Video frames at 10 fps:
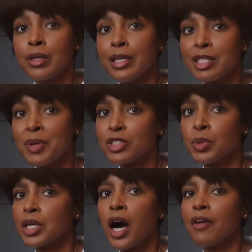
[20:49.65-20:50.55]
especially
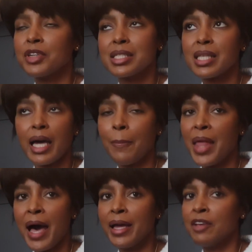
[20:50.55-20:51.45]
with confidence. Like, I'm not,